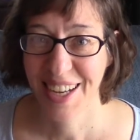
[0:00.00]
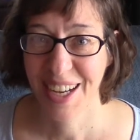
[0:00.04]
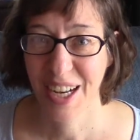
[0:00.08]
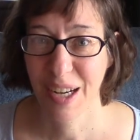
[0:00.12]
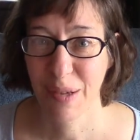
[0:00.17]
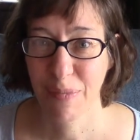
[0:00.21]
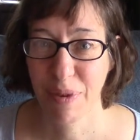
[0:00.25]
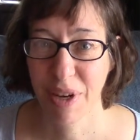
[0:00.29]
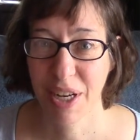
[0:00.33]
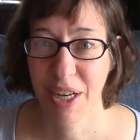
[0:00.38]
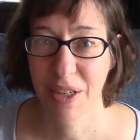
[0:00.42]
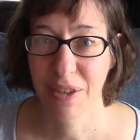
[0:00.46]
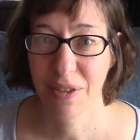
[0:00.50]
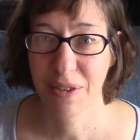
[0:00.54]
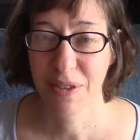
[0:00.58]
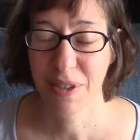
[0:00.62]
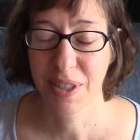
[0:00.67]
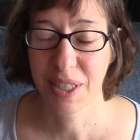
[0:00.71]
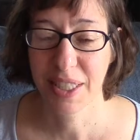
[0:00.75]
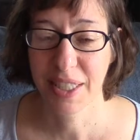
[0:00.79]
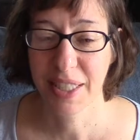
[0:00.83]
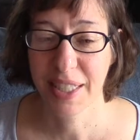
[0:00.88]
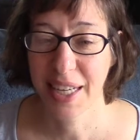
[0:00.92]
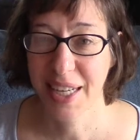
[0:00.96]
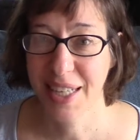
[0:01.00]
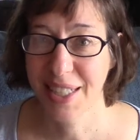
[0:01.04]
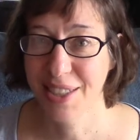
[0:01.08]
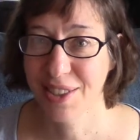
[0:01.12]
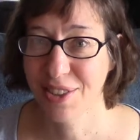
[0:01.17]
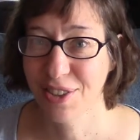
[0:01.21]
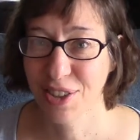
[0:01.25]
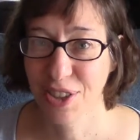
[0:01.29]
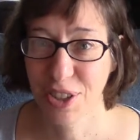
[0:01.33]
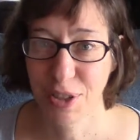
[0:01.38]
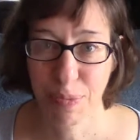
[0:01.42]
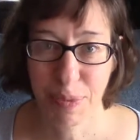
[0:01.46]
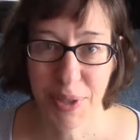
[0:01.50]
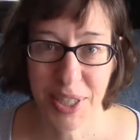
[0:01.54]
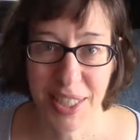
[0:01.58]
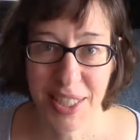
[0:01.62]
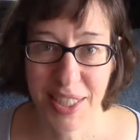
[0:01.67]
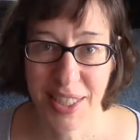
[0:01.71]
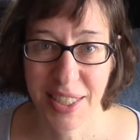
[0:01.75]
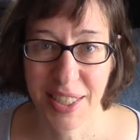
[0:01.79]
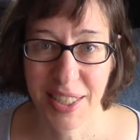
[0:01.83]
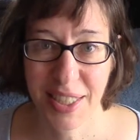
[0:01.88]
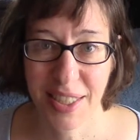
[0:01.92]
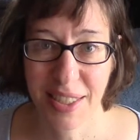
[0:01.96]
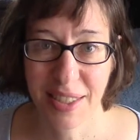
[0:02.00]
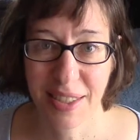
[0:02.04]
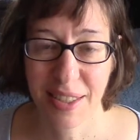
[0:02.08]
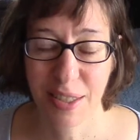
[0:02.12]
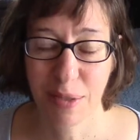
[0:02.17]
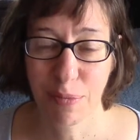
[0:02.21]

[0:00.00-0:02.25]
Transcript: about endangered species